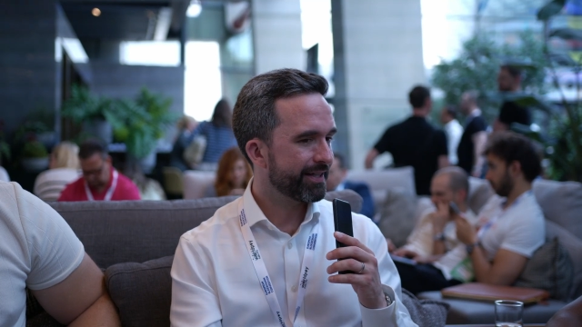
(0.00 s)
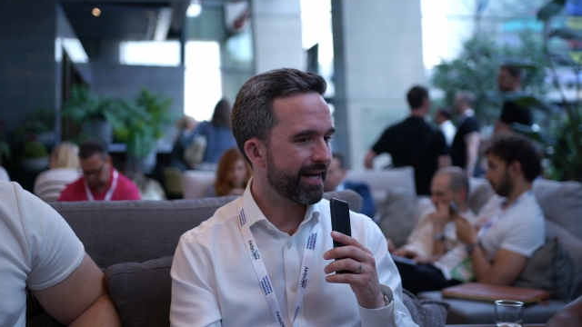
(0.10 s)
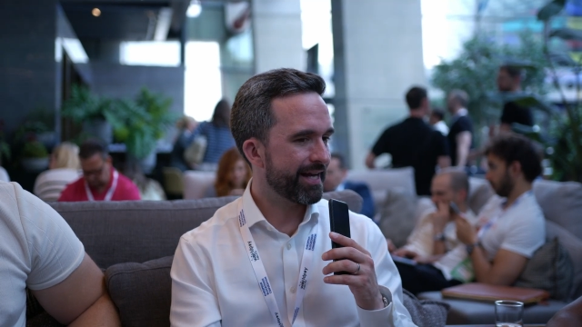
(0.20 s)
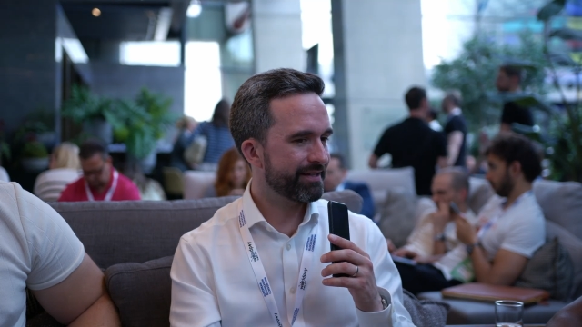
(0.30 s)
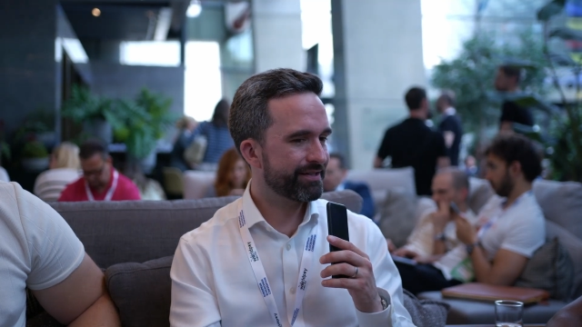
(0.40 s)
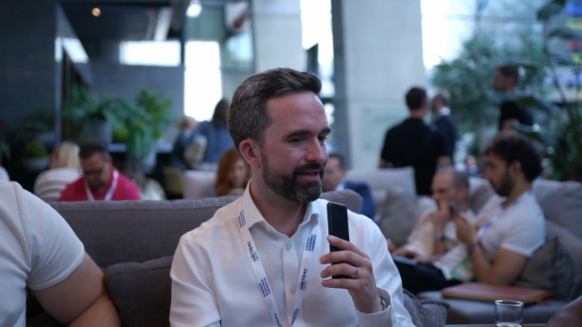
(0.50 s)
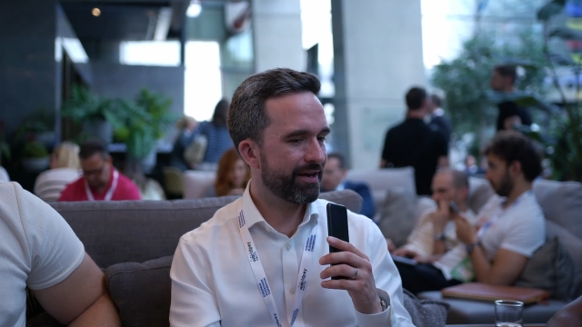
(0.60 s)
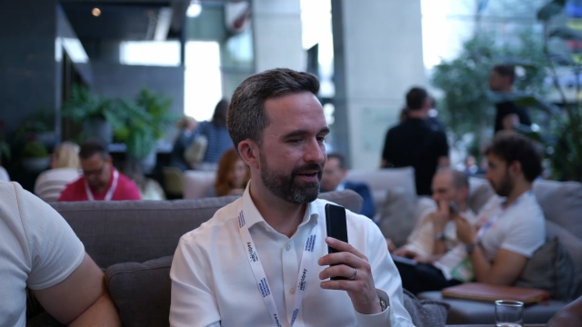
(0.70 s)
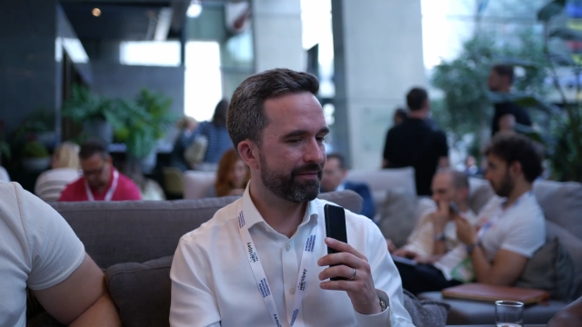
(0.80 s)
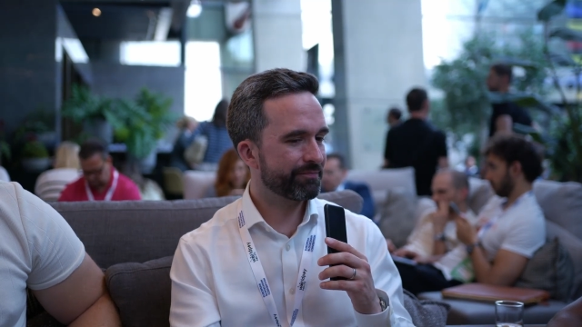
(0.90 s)
It's
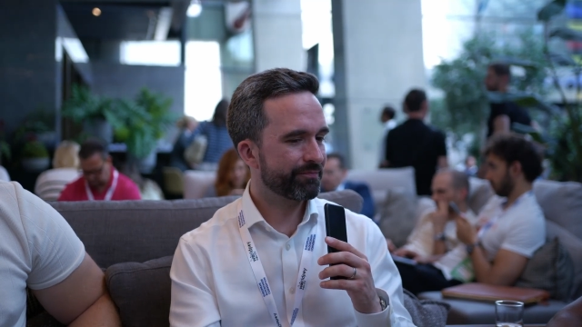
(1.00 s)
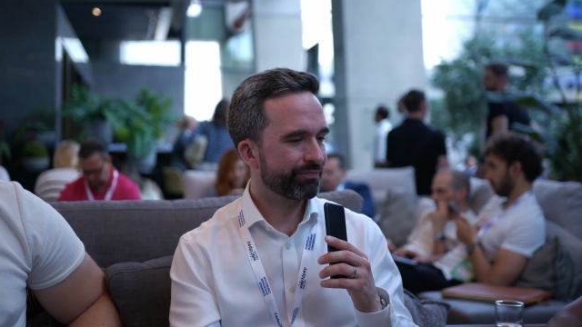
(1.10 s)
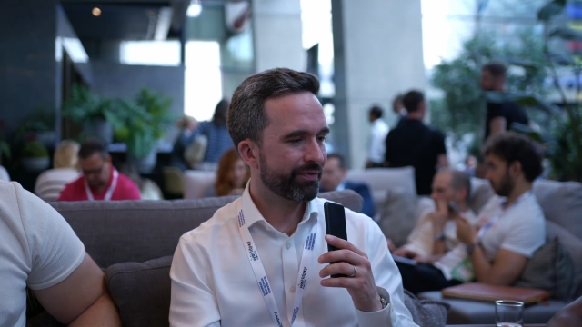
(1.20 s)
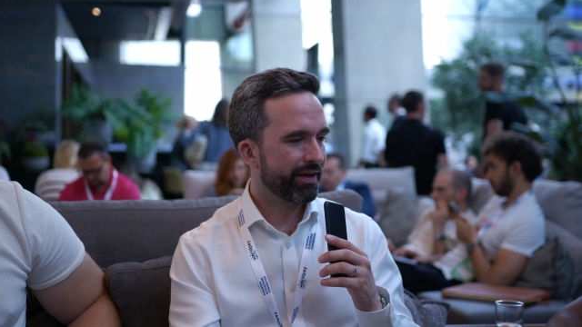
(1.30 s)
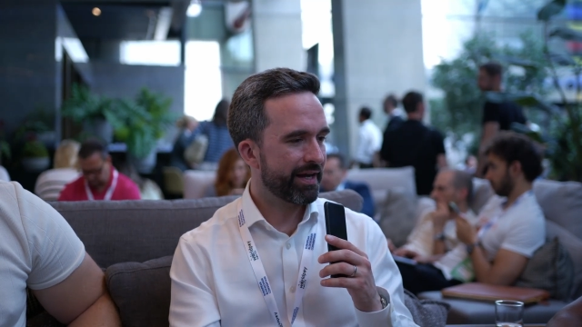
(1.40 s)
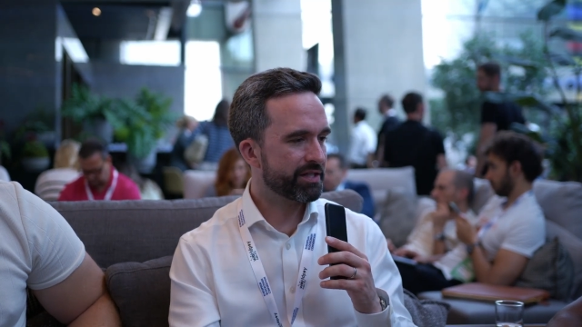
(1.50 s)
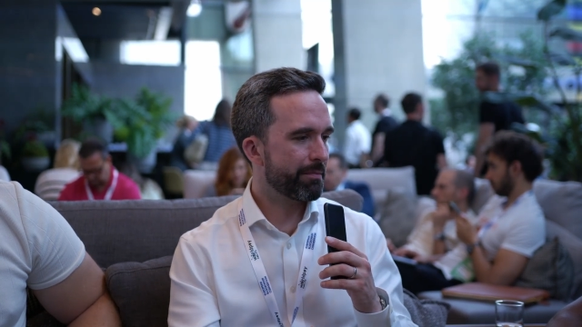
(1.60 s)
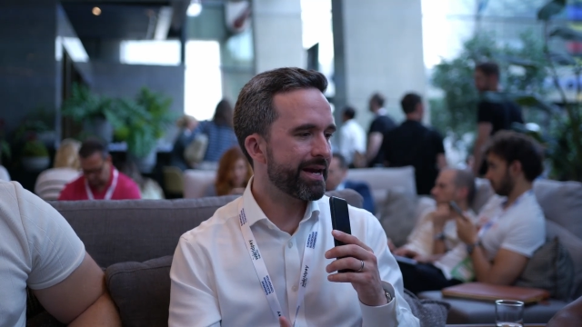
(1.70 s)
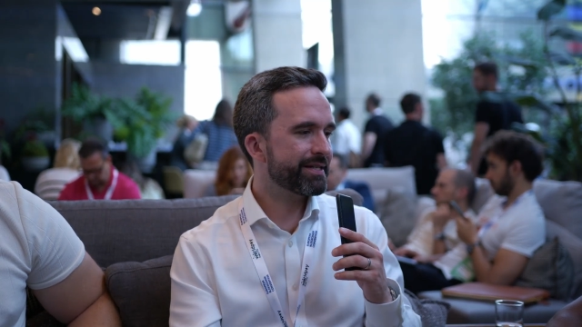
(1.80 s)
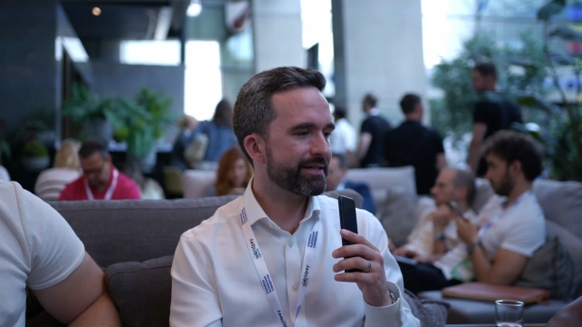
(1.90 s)

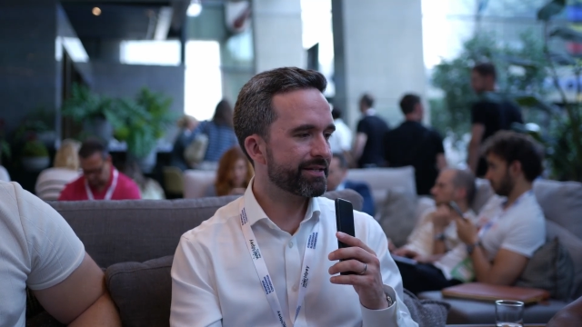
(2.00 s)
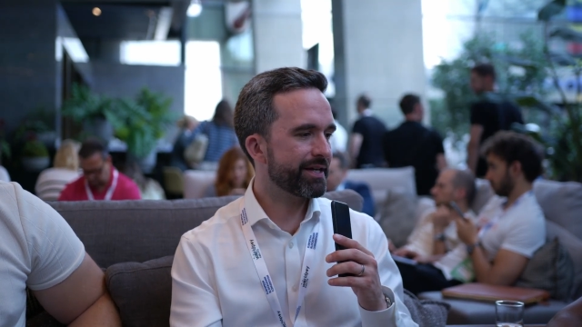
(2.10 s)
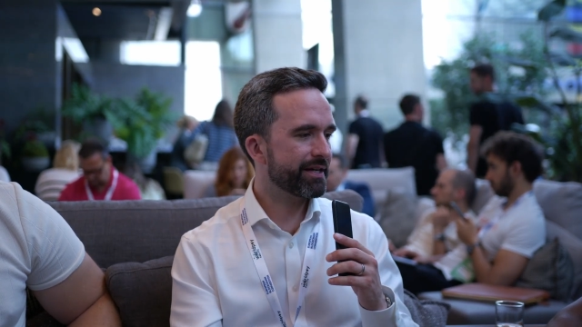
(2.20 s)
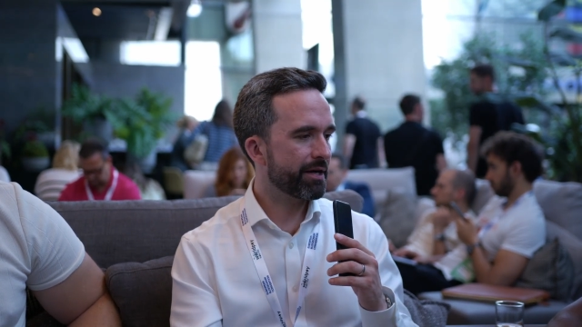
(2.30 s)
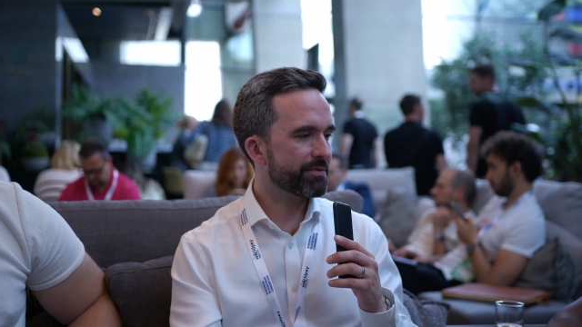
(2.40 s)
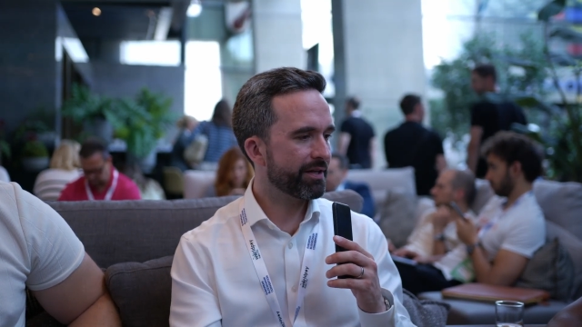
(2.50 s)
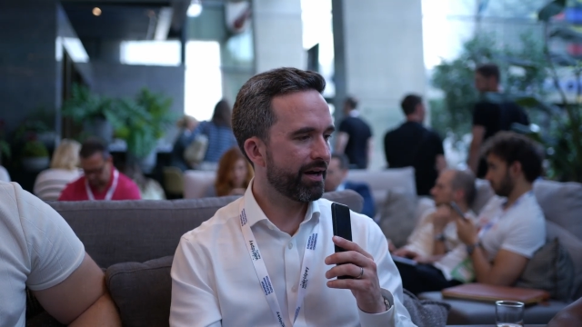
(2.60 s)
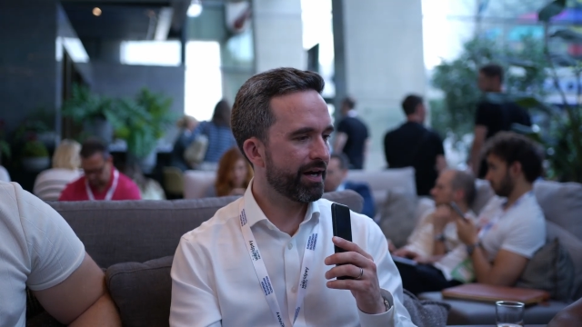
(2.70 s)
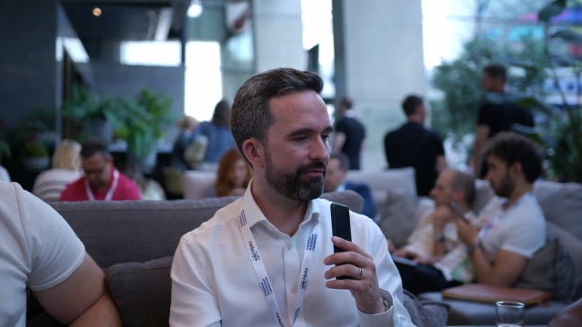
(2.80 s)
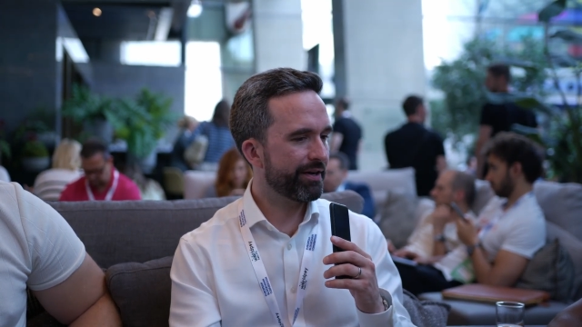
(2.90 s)
amazing to see it come to
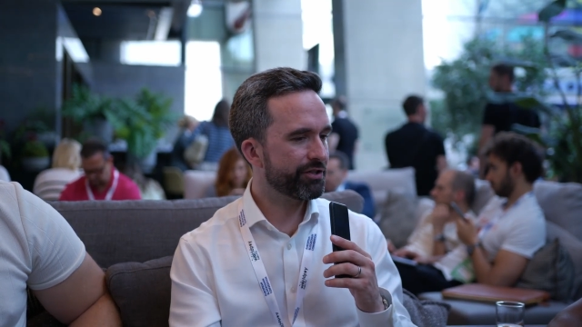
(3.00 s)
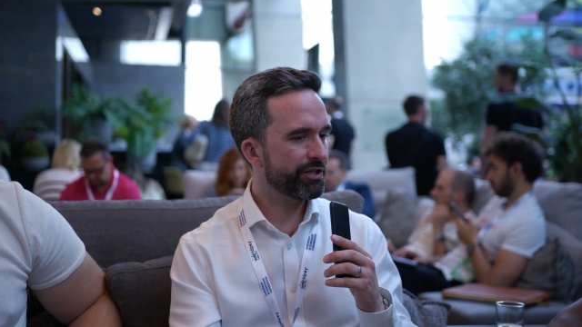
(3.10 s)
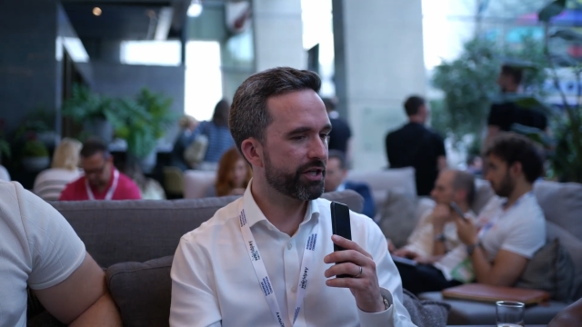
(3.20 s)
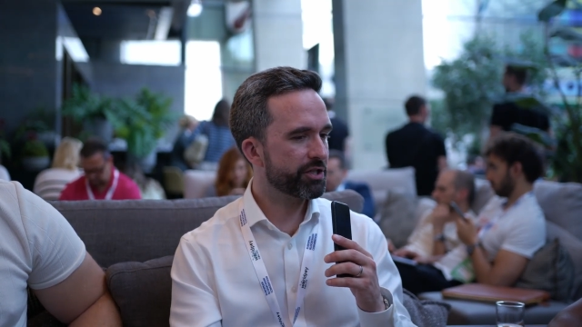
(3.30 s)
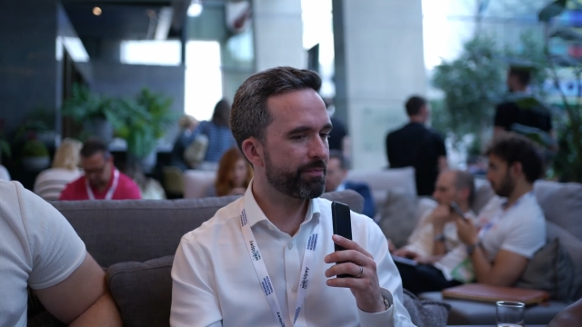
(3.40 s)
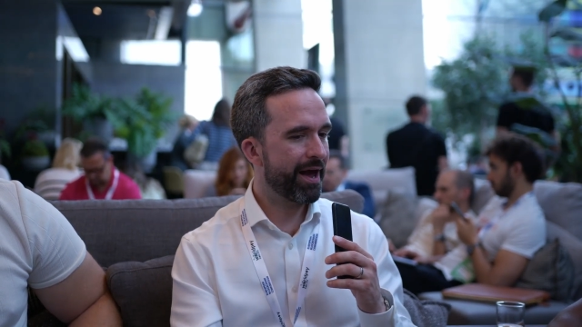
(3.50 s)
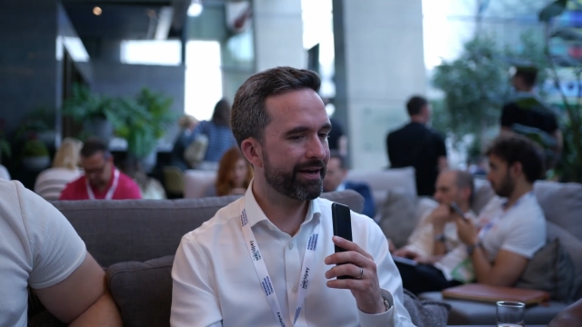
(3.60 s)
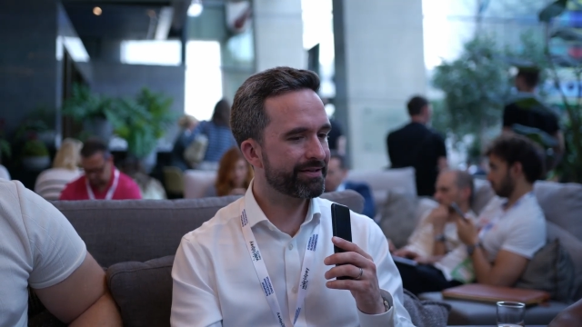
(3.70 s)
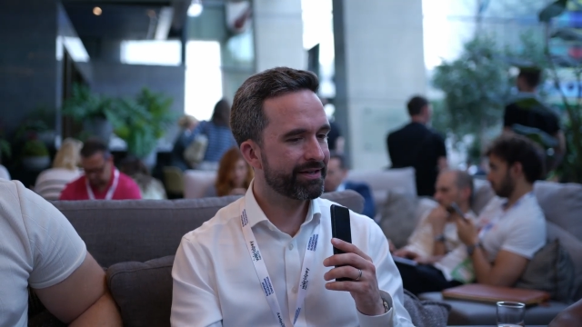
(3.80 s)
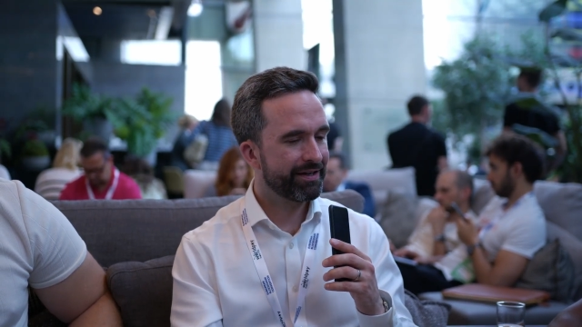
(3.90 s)
life, and as you'd
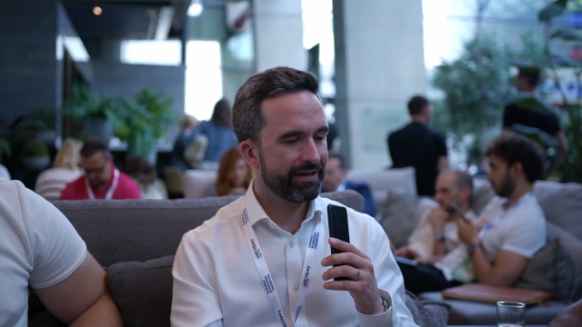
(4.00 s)
expect,